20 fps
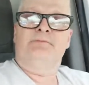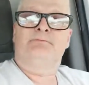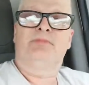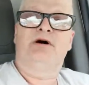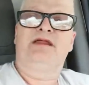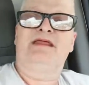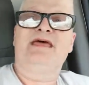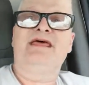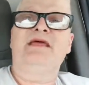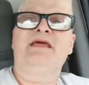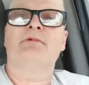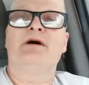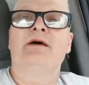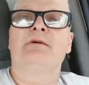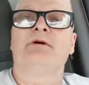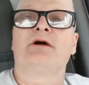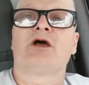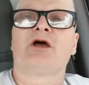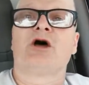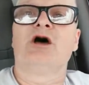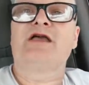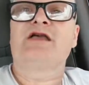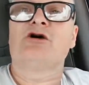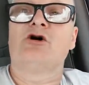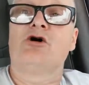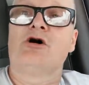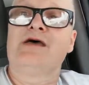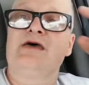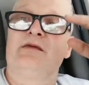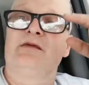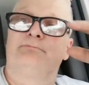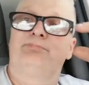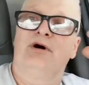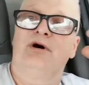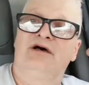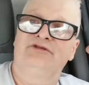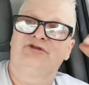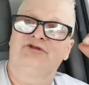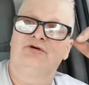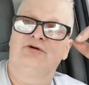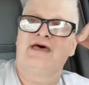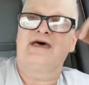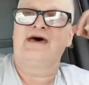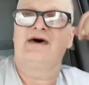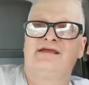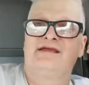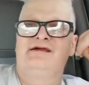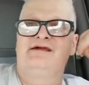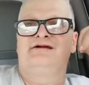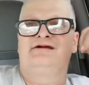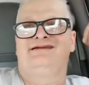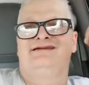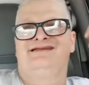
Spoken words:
But anyway, we're going to go ahead and buzz on out of here.